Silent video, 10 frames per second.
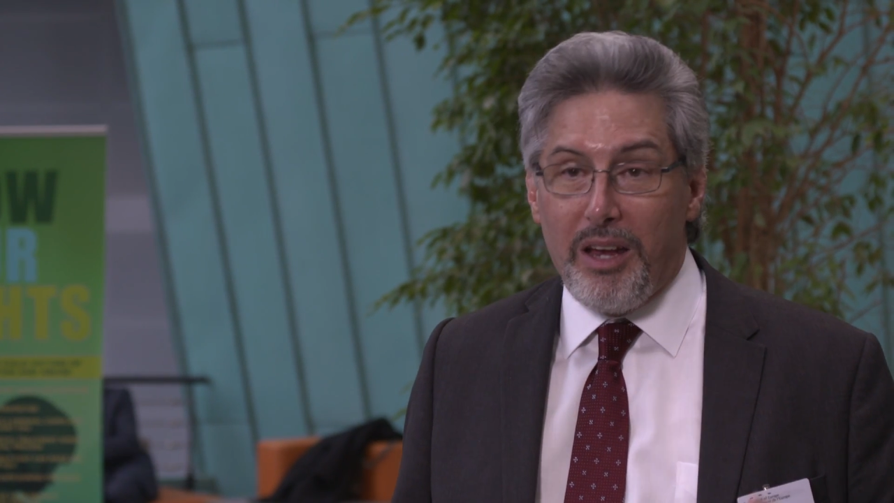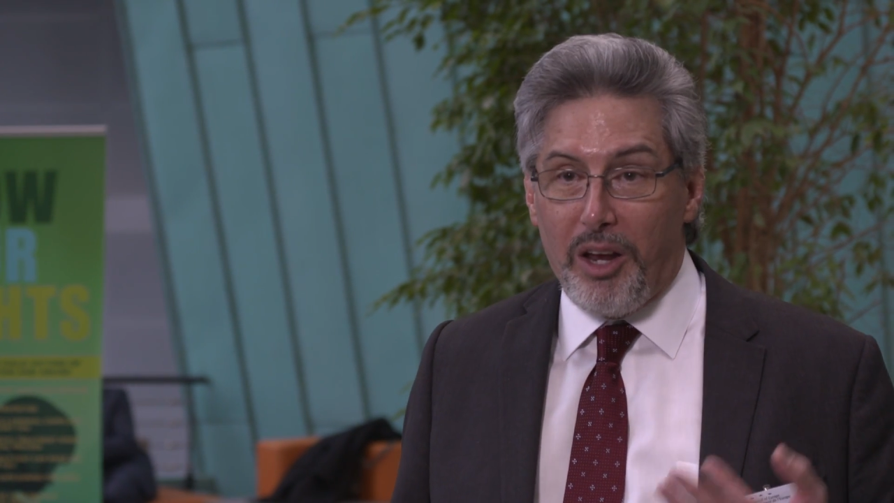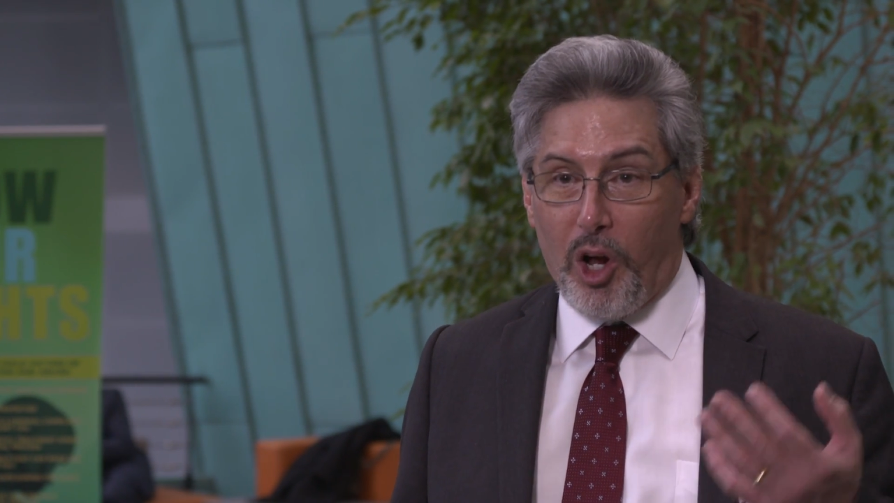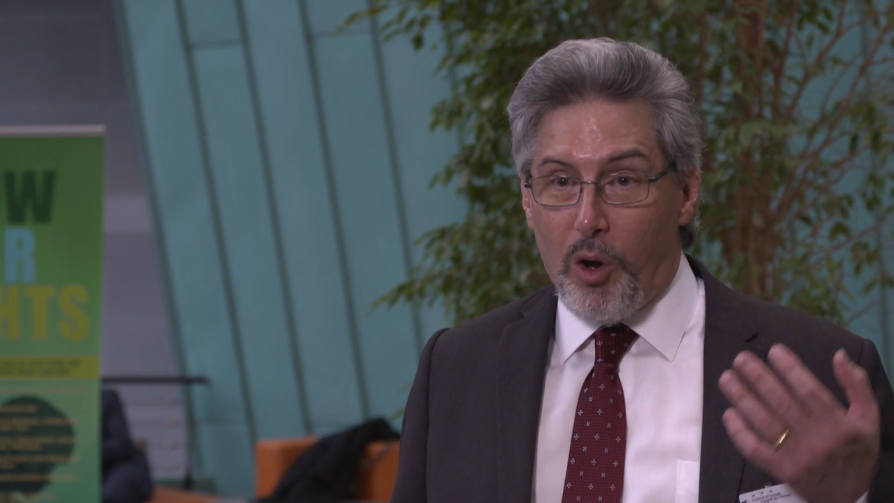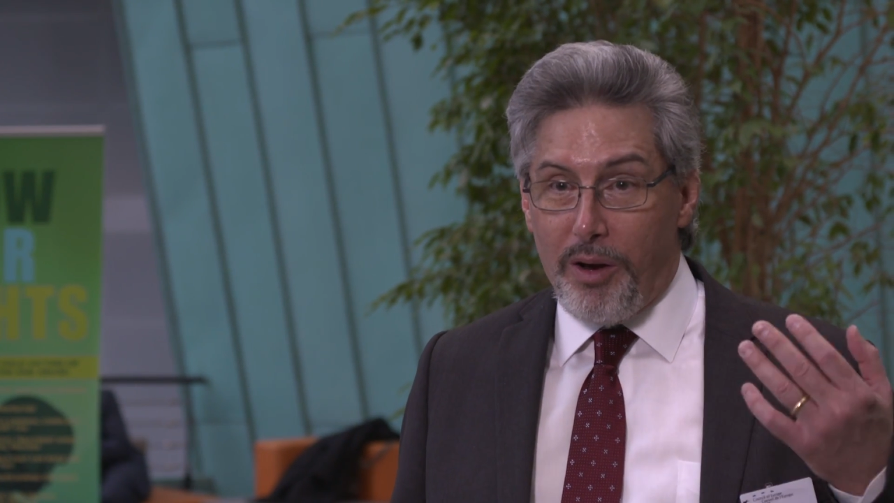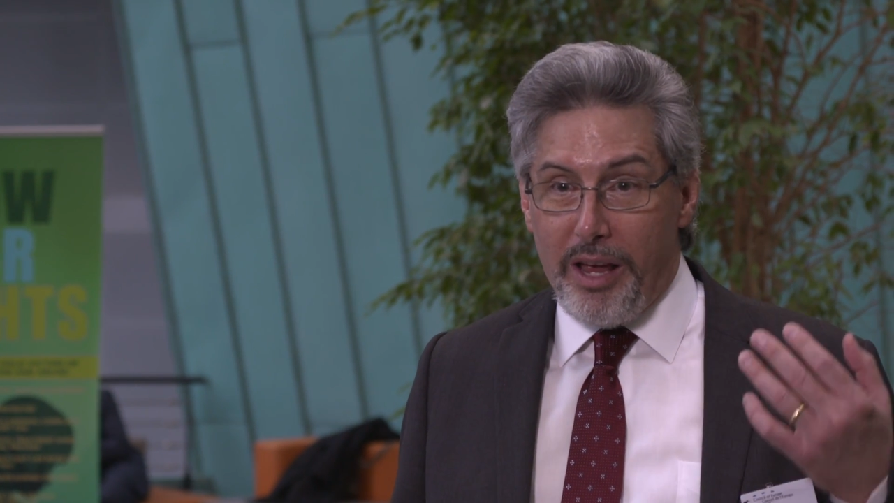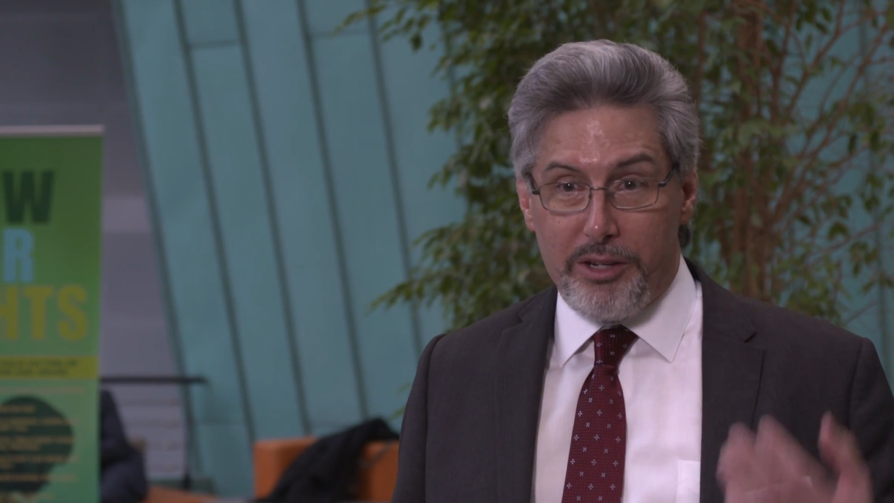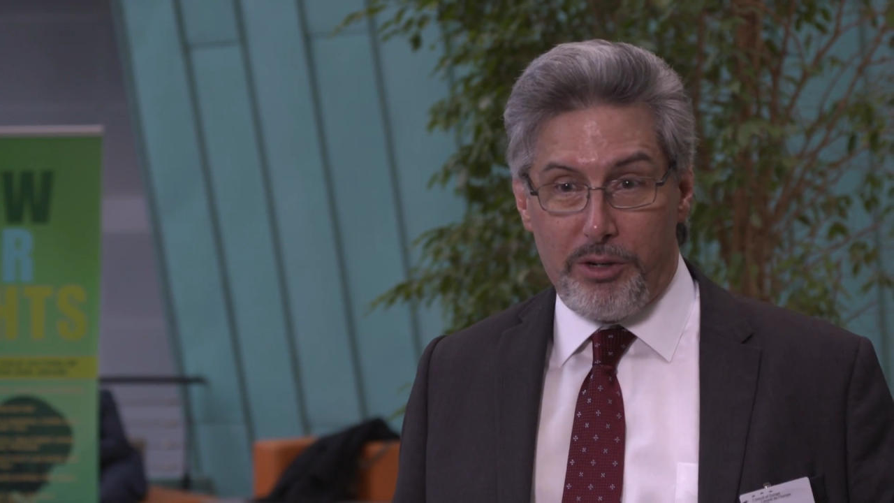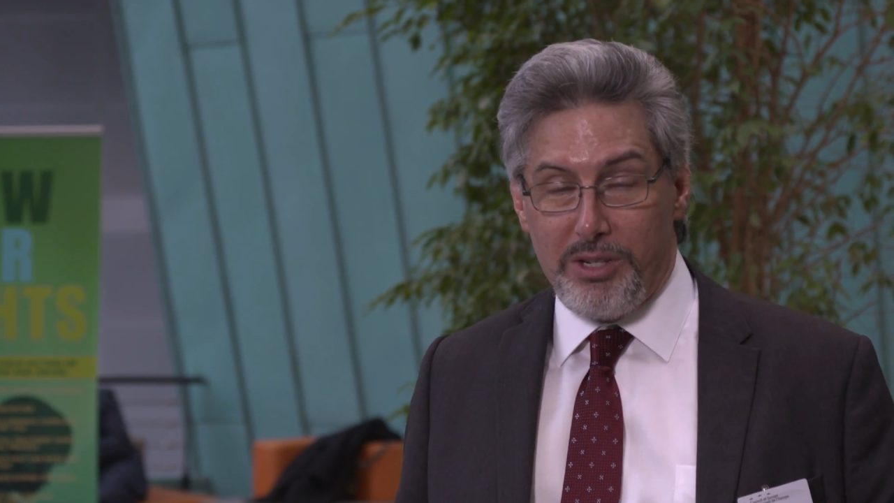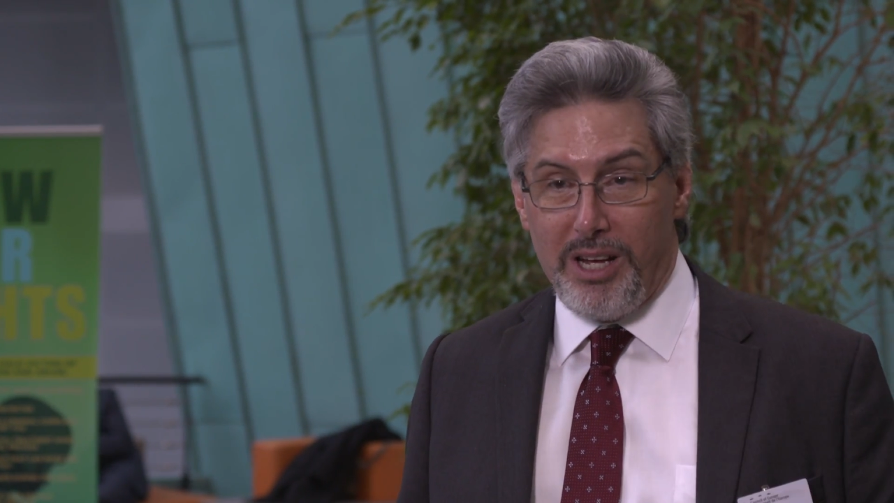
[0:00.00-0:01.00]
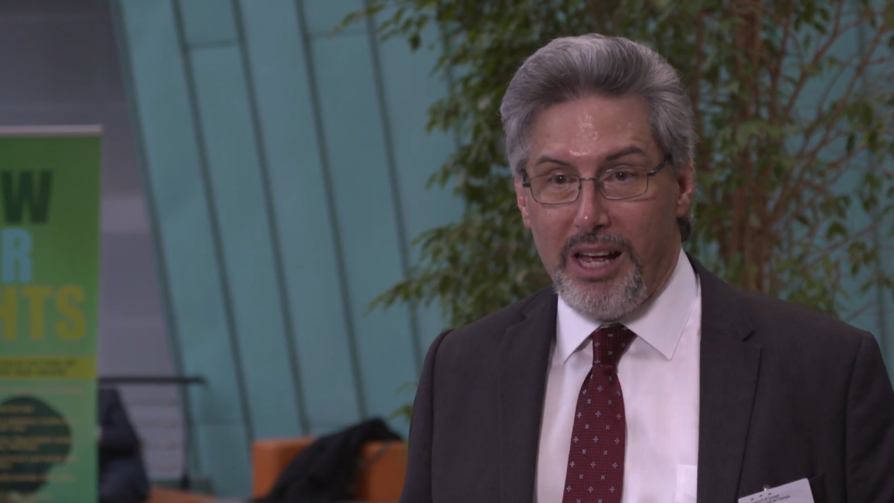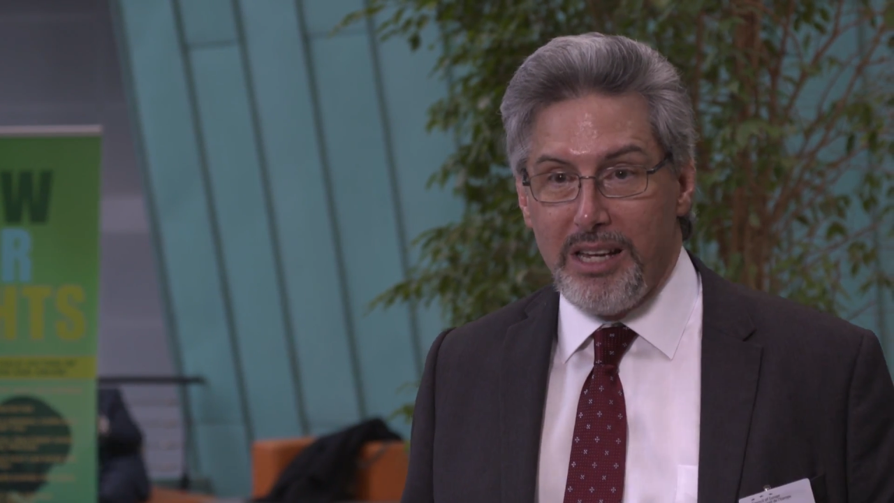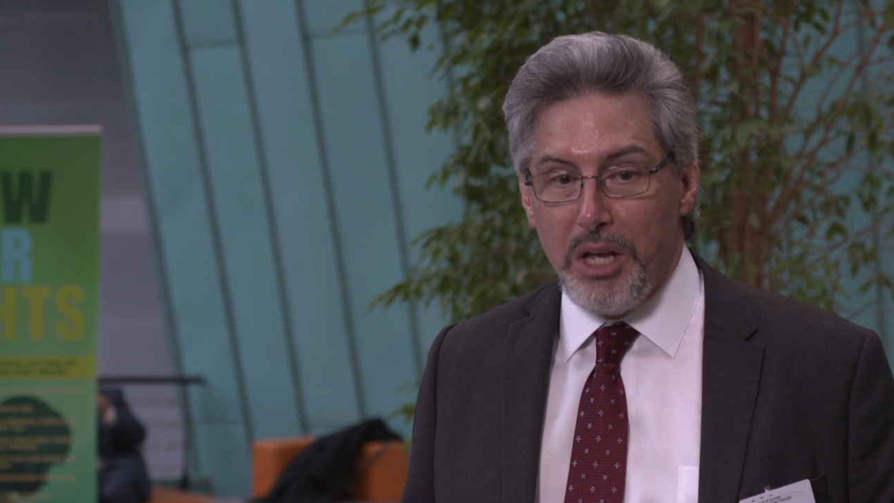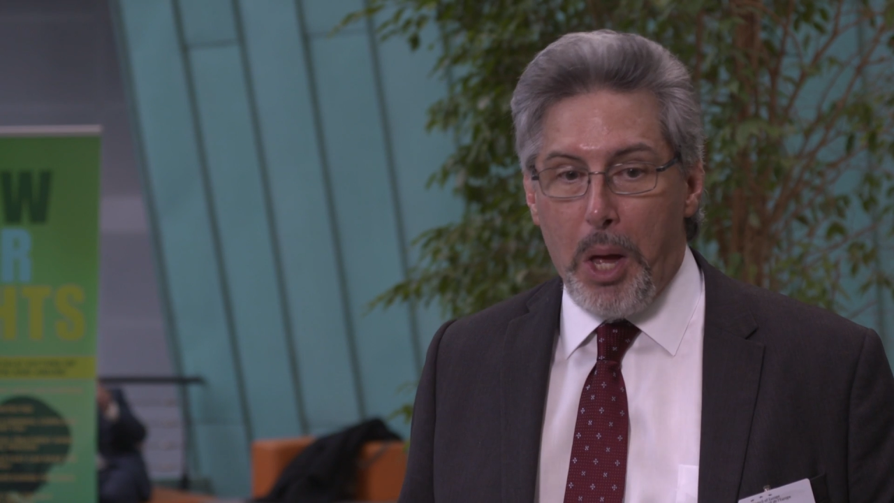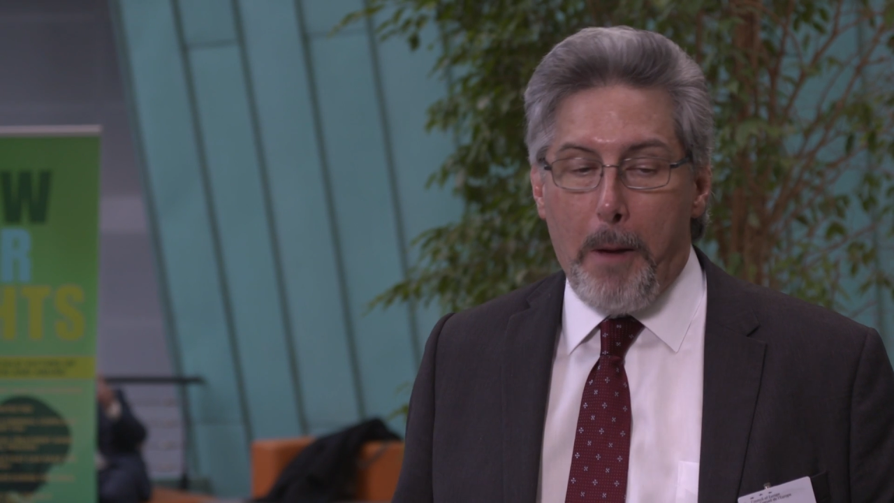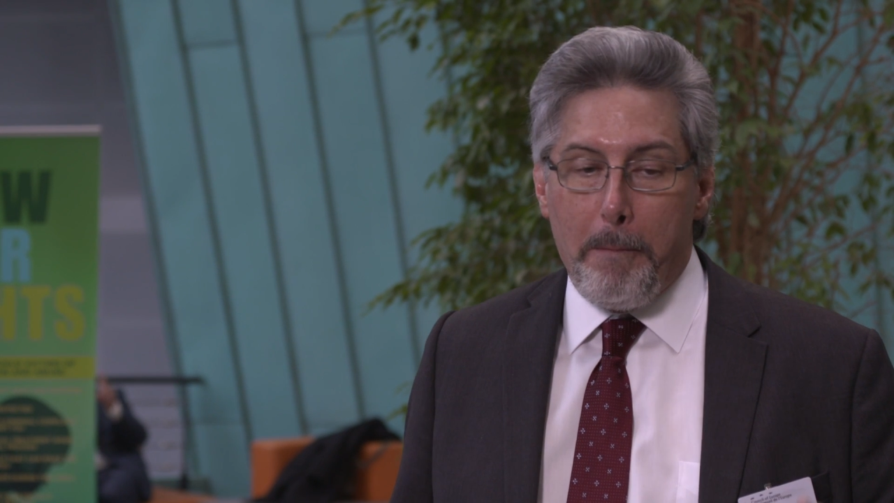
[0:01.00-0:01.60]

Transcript: go out and exercise,